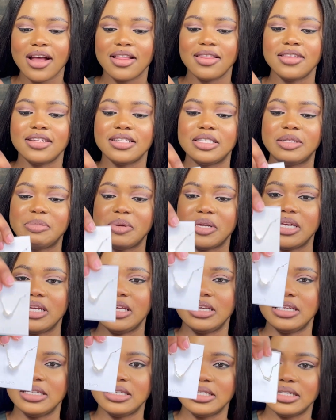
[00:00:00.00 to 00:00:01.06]
at this
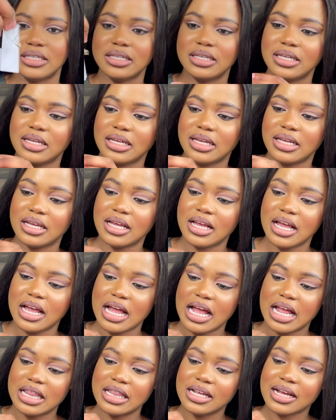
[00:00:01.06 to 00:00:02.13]
piece.
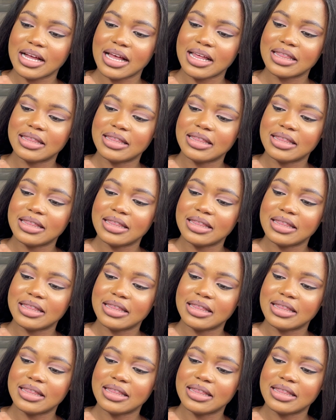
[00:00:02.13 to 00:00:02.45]
Look at